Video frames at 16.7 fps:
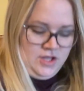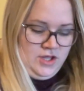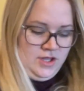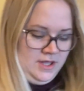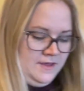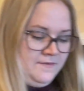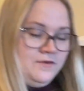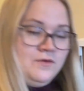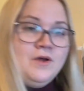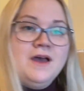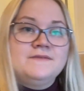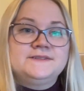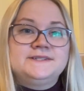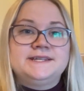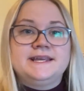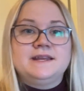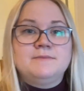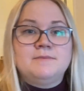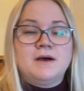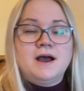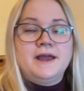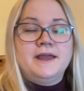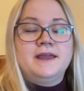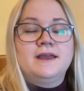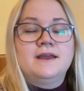if you have seen
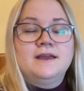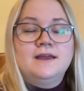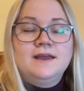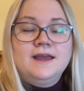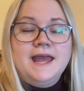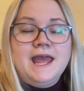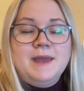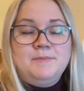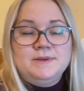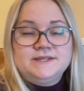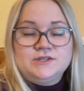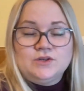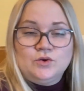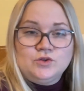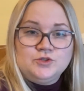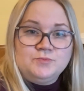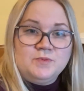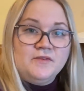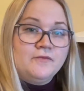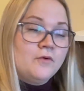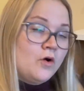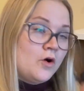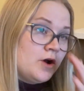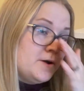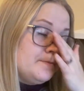my episodes
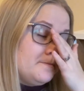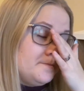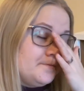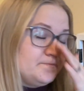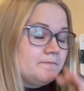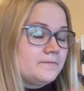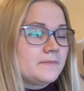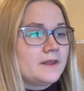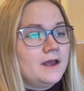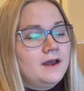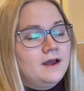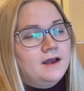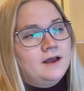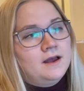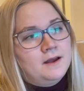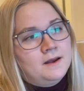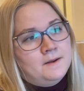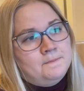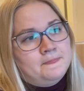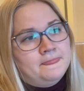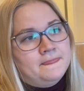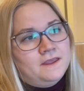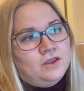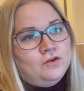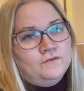before,
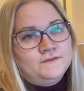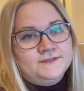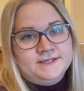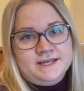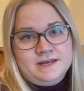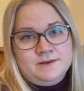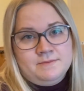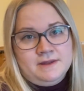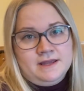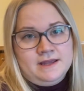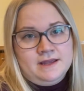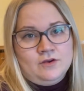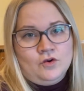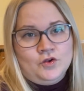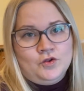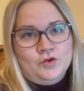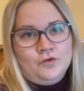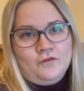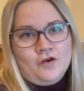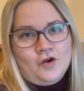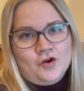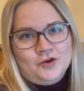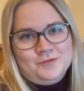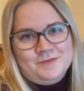you've seen me, or you've heard